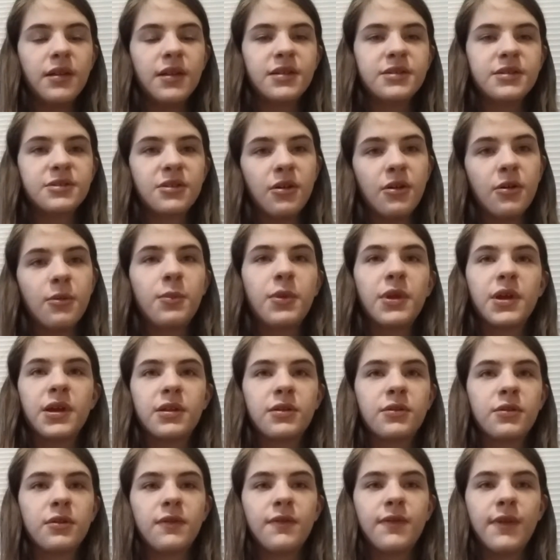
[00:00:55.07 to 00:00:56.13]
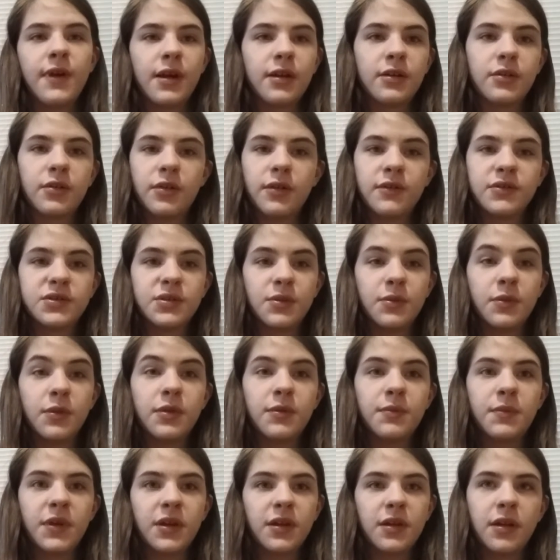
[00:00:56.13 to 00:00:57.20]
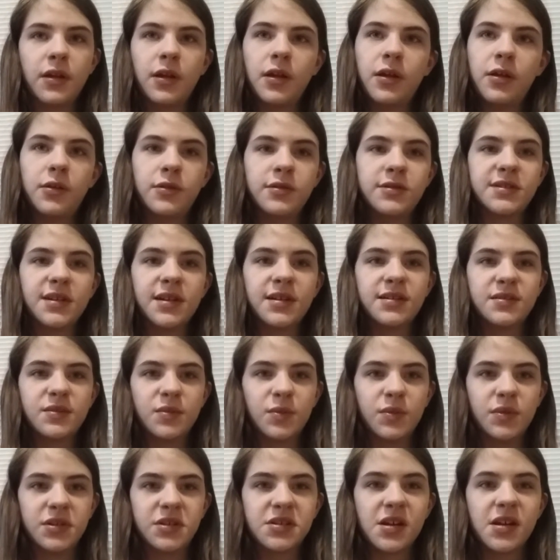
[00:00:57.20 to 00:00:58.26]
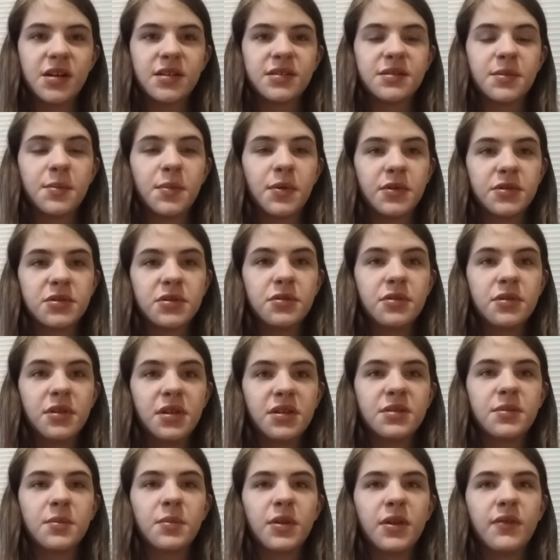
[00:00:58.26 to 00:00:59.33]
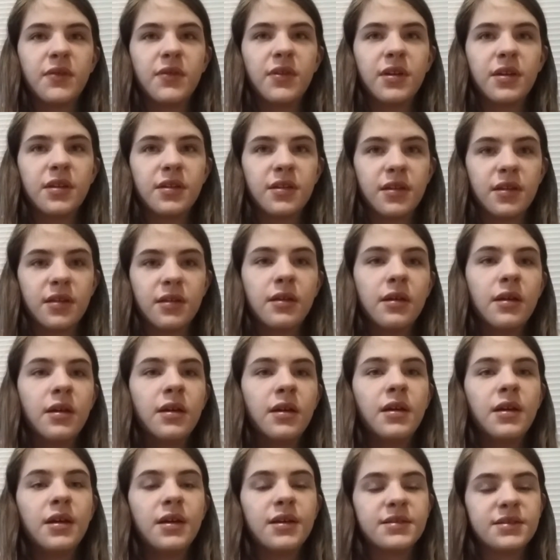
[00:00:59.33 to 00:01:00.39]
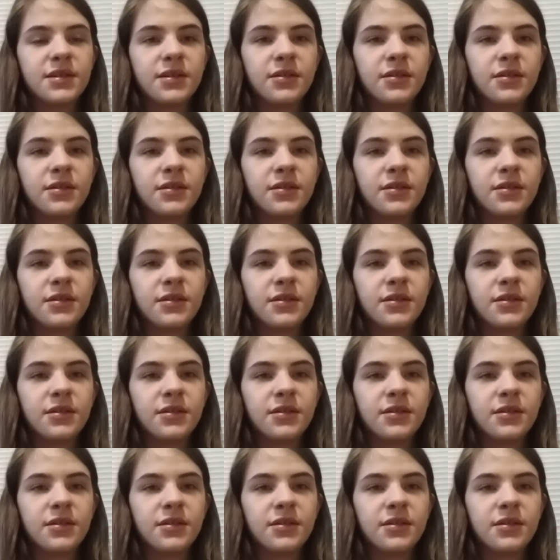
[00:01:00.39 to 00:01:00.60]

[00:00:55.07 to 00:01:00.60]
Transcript: These all play into a factor of someone being accused as a witch, as the person who doesn't believe anything is